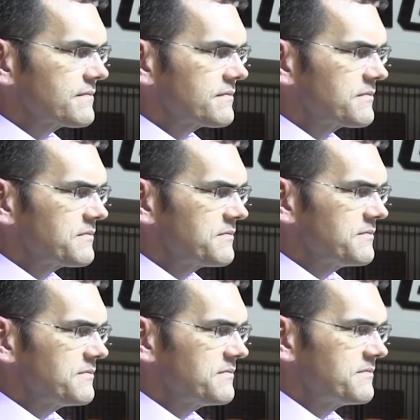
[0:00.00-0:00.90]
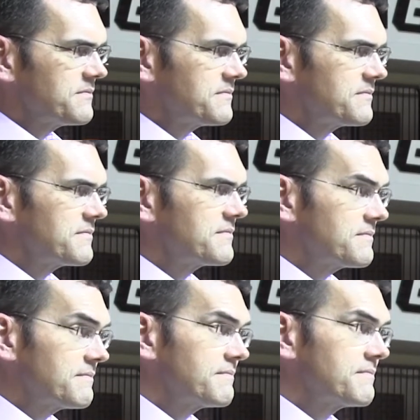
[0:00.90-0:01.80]

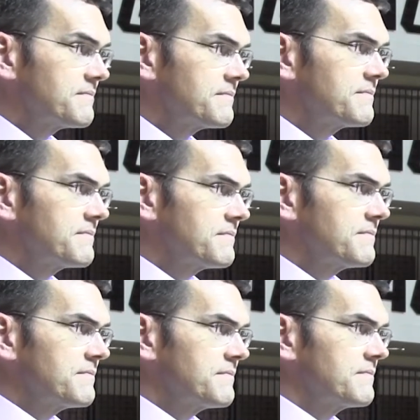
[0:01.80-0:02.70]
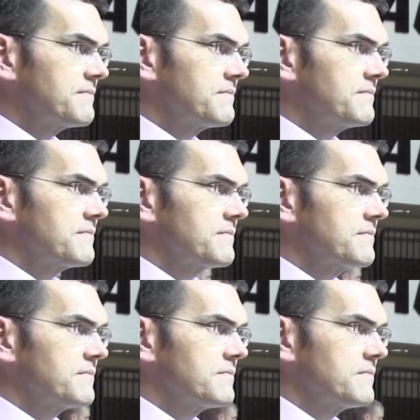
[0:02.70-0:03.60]

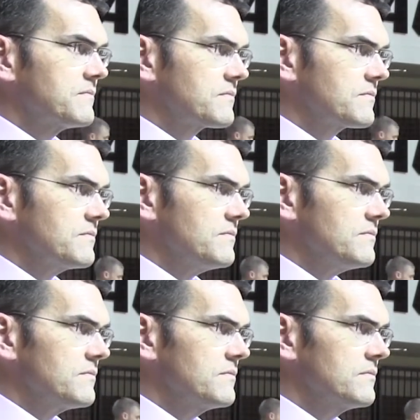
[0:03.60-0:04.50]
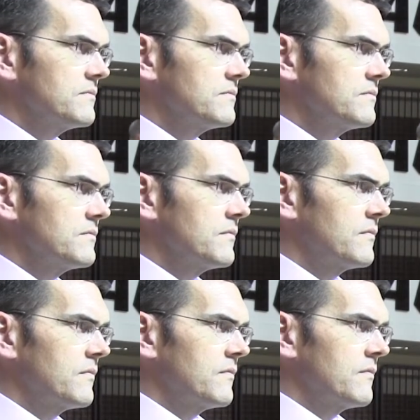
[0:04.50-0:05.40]

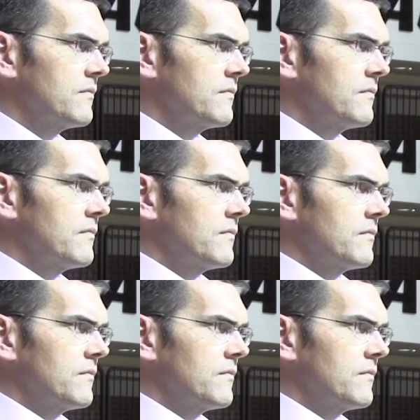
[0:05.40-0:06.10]
(silent)